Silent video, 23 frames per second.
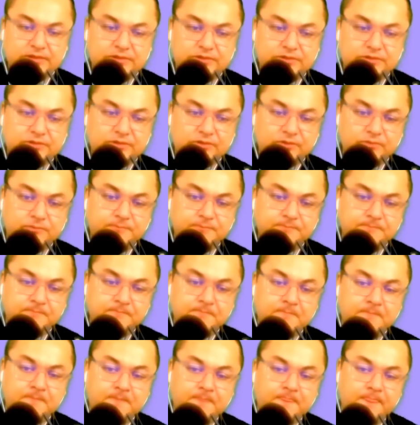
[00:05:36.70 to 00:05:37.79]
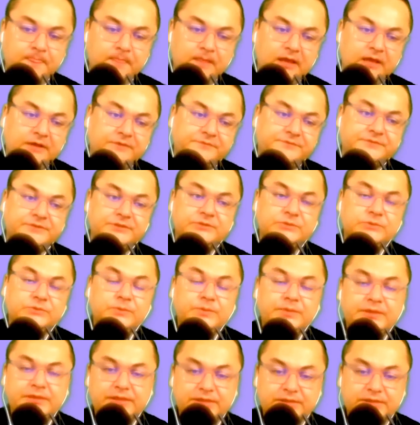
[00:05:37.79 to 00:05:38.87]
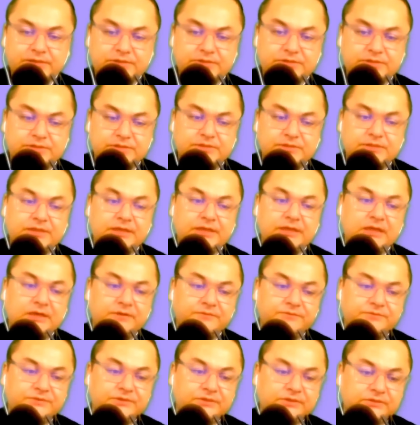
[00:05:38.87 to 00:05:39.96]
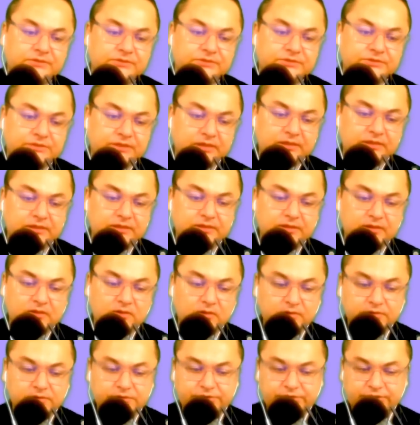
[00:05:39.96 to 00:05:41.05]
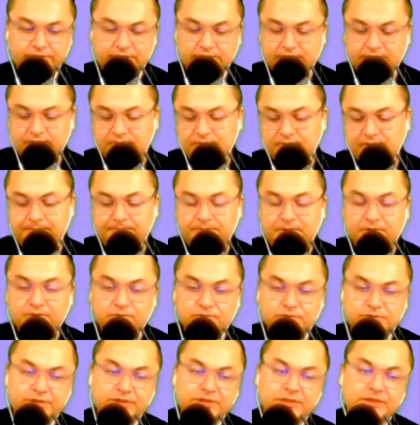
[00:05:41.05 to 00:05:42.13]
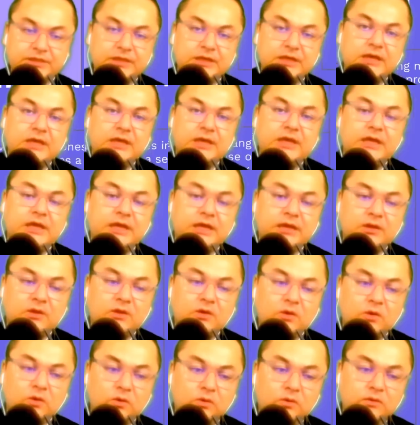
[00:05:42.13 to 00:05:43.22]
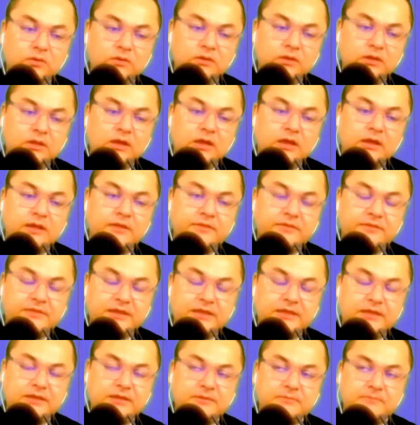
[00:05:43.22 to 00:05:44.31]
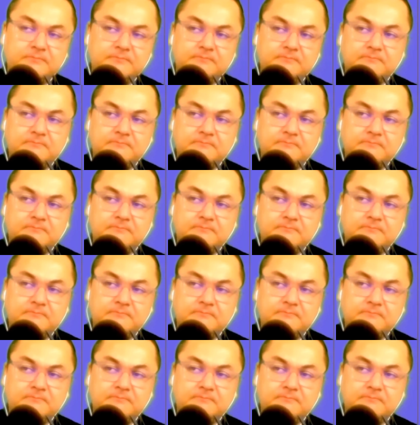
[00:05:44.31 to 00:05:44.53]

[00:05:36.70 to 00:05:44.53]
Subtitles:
So, after doing this and after understanding the culture, the music, and all the